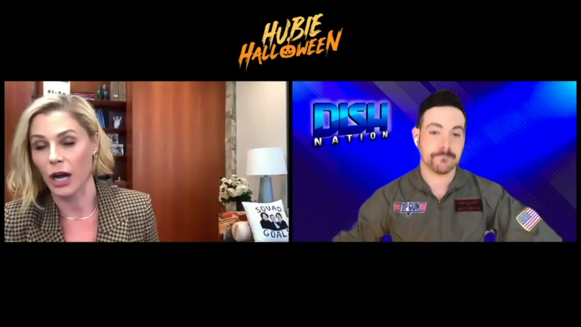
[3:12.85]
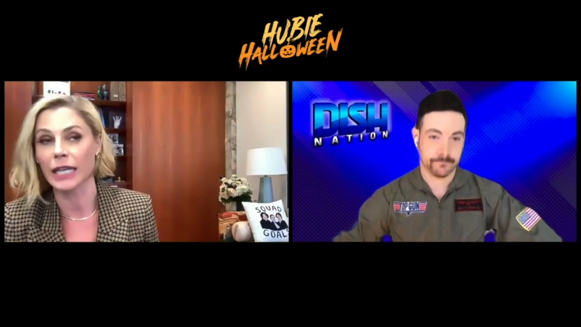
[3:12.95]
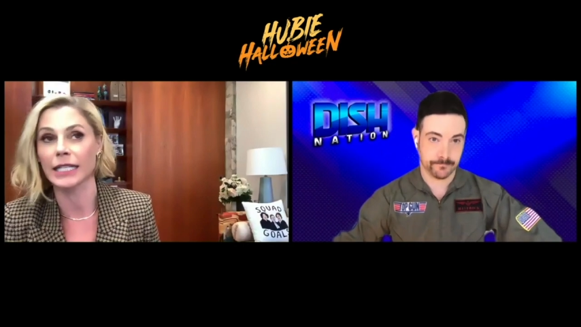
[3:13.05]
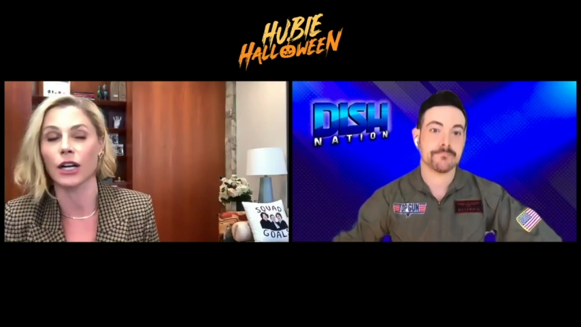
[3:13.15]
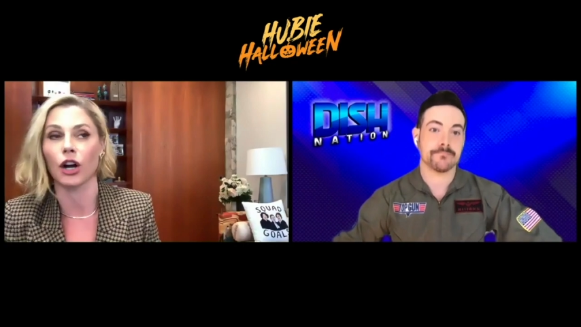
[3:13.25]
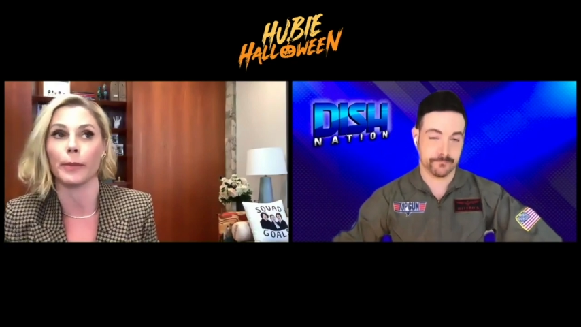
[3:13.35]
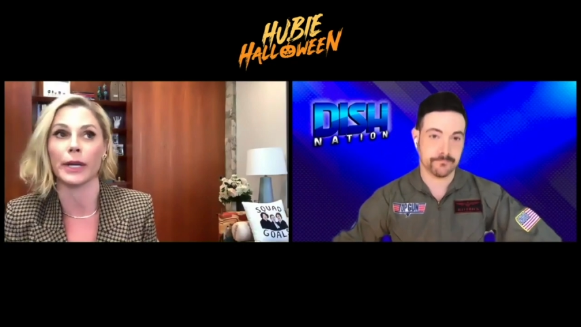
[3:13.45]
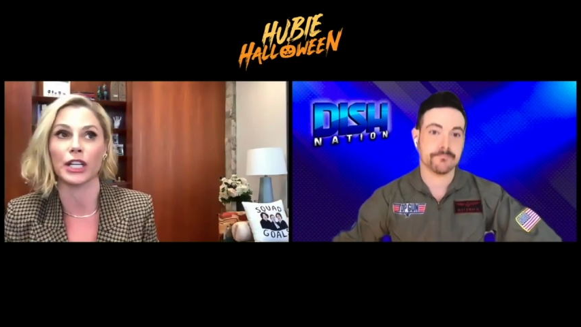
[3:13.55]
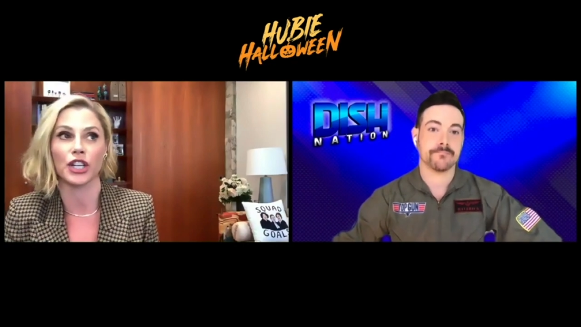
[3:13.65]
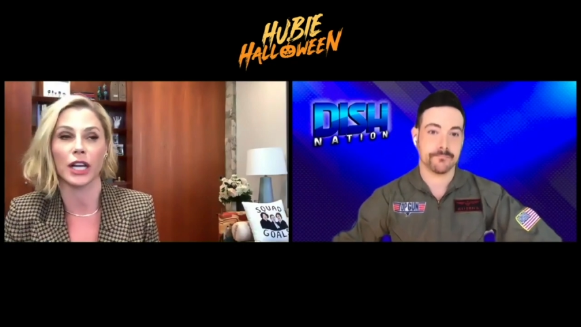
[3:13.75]
Speaker 1: I did R
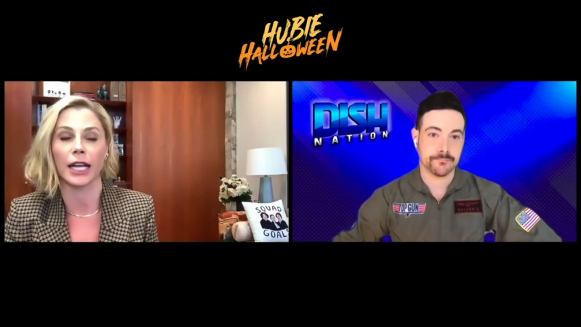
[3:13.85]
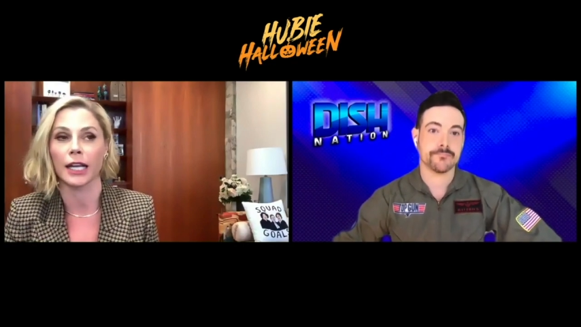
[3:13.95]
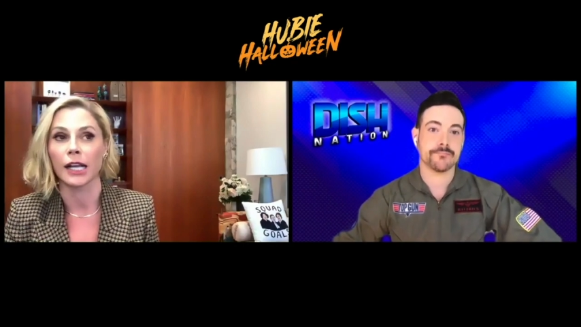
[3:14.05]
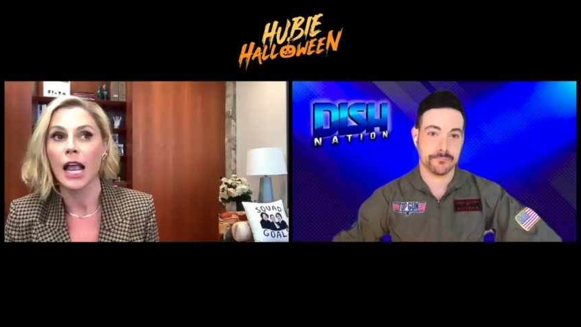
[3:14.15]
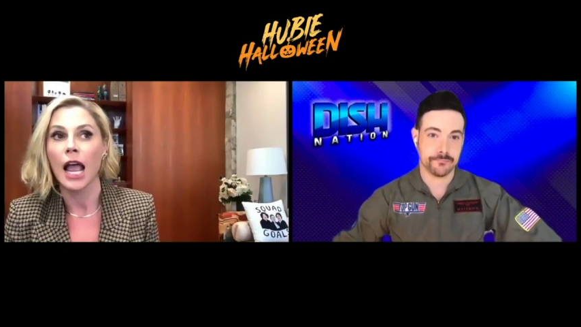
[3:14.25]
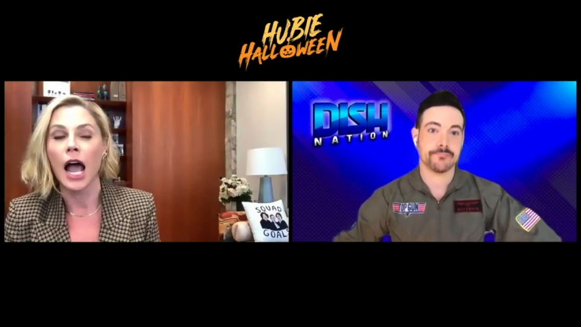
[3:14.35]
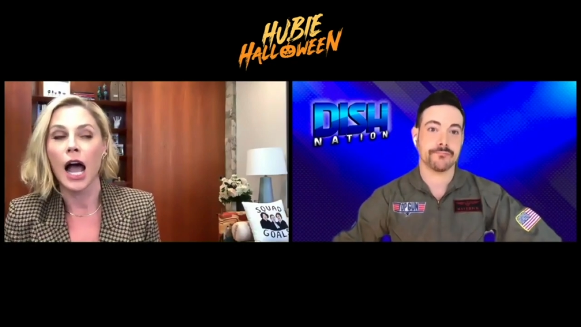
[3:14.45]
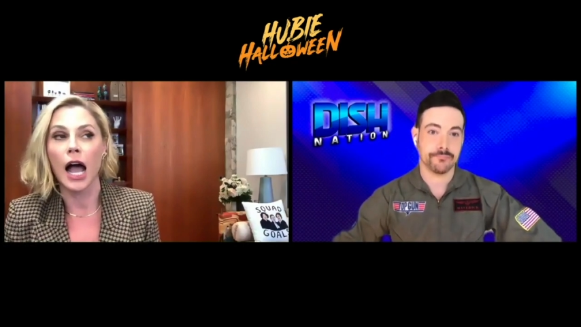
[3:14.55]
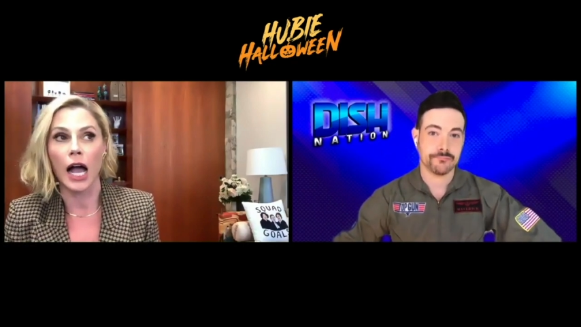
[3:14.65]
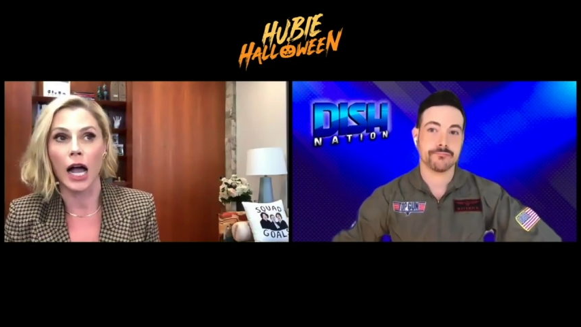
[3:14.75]
B G,
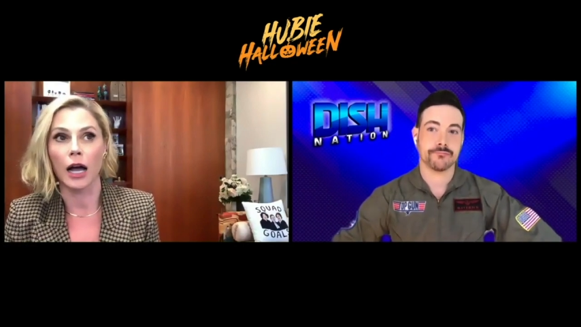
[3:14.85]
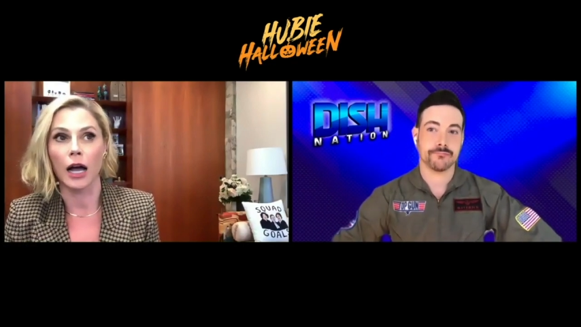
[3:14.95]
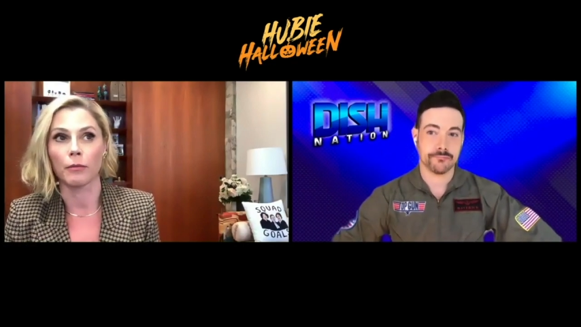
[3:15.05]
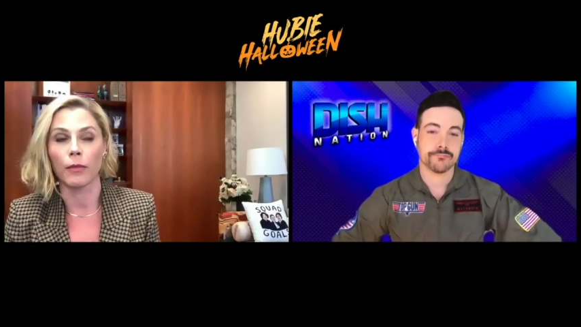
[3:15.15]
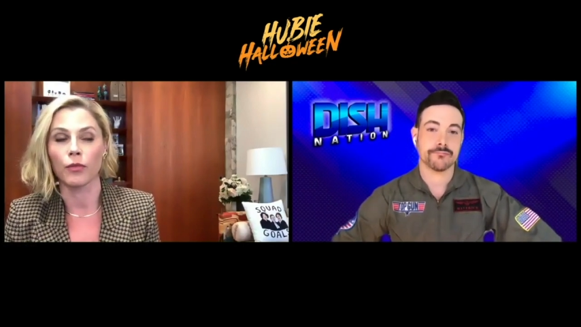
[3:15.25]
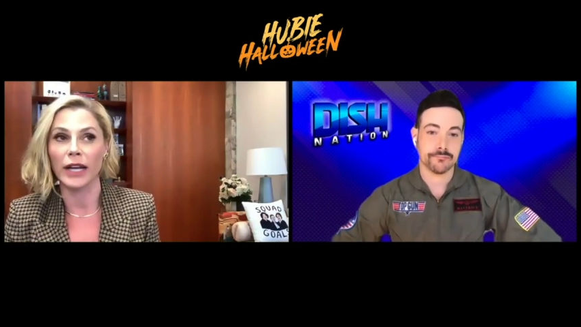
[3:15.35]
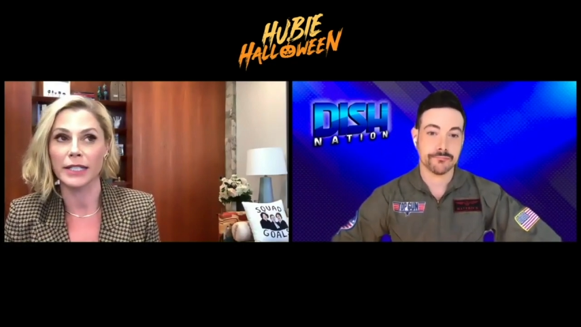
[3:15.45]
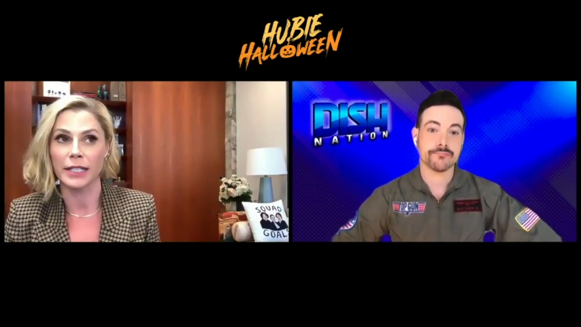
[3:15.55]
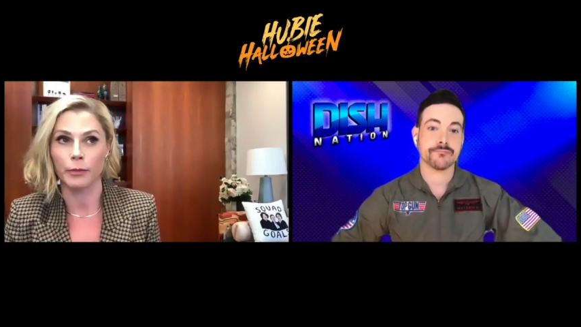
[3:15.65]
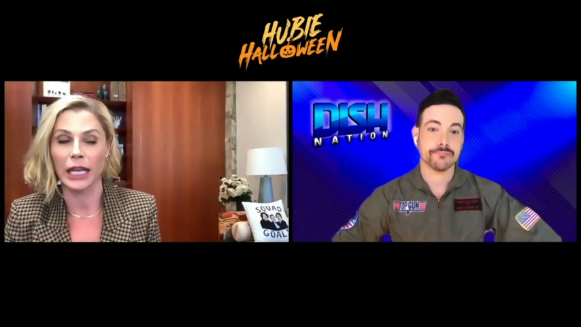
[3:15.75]
um,
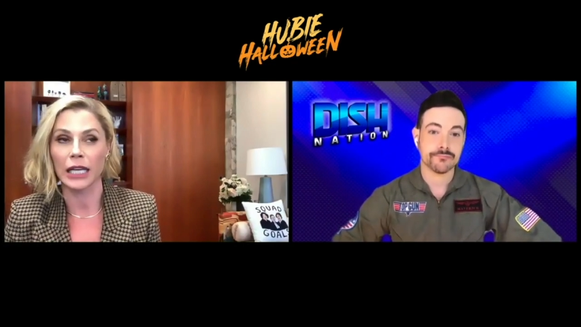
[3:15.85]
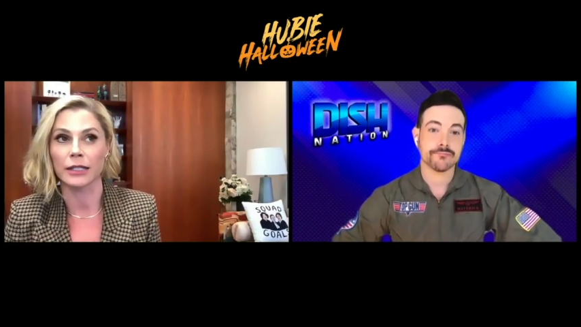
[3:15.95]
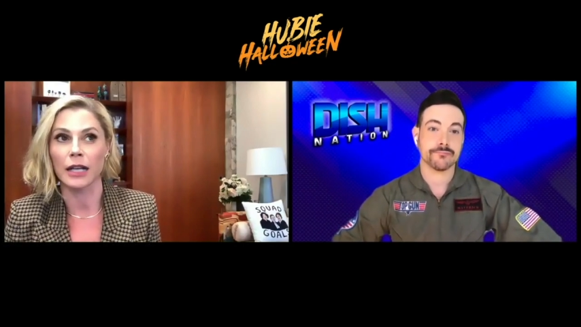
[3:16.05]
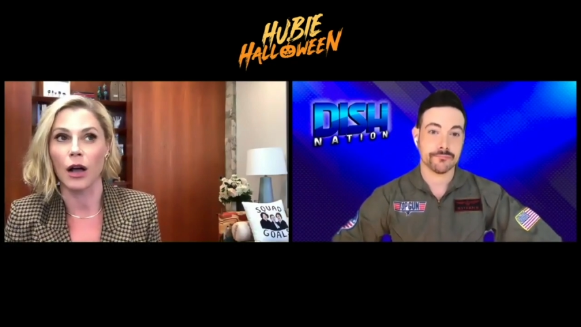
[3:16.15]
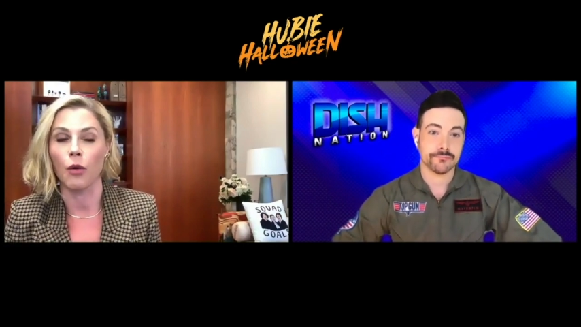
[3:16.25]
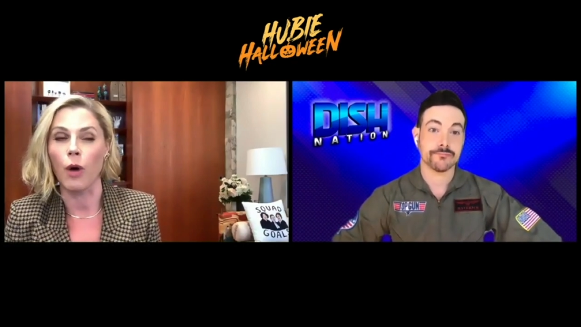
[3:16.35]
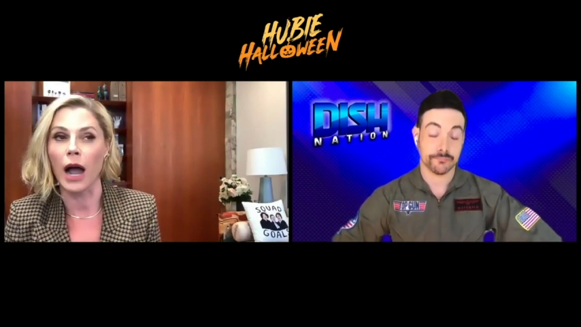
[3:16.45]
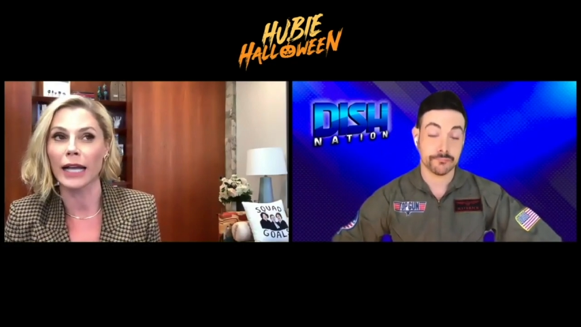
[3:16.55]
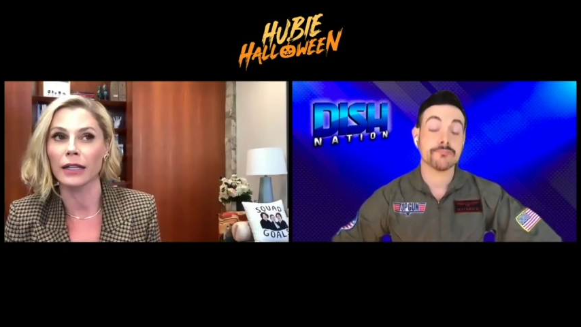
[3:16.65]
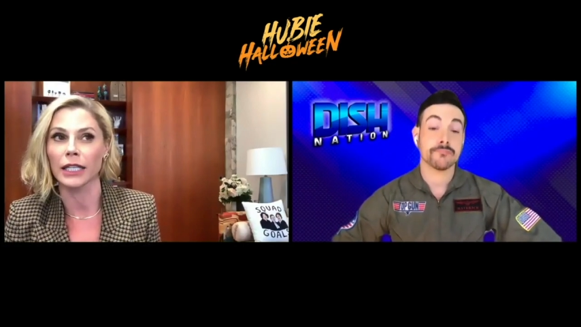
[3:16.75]
rest in peace, a
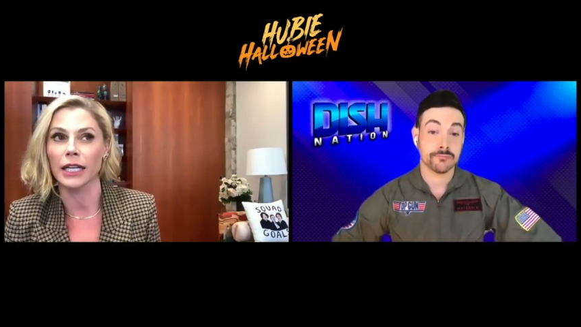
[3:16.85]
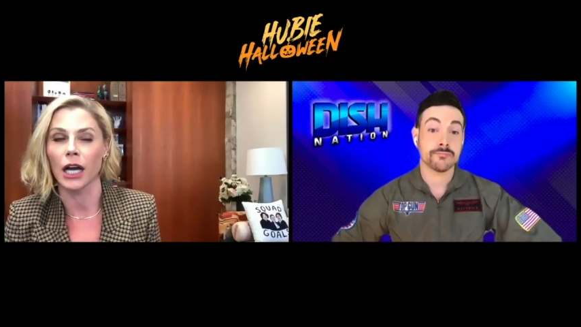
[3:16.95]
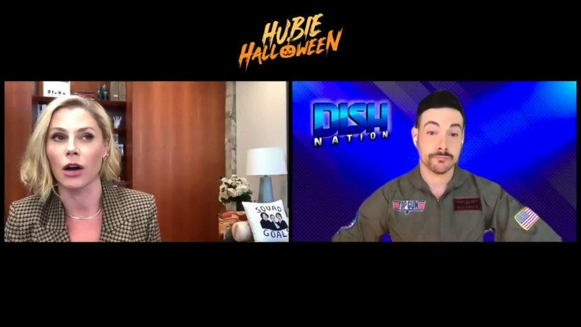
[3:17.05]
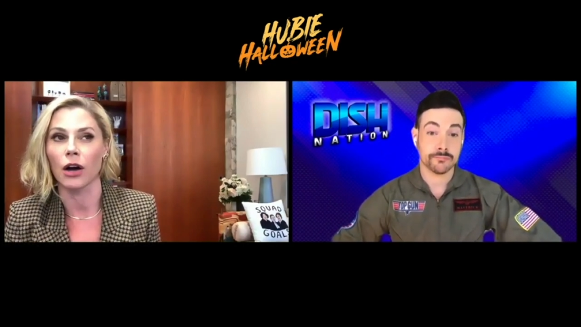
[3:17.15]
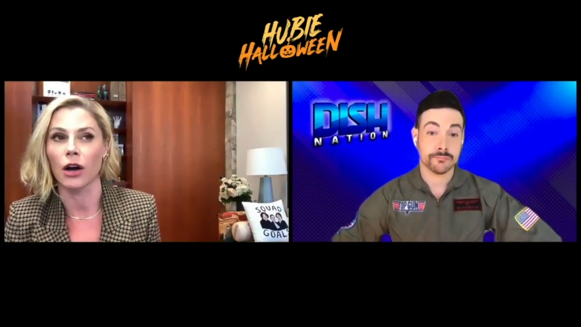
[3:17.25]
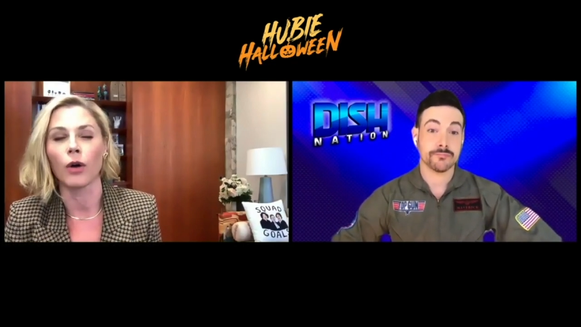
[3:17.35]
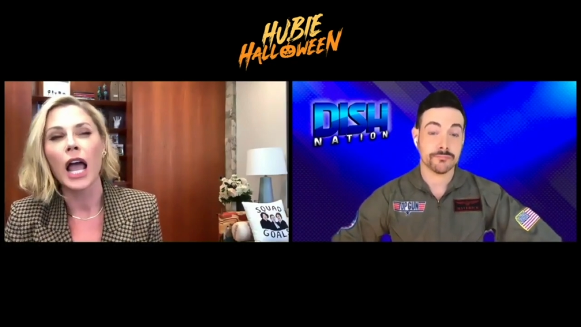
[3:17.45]
while ago.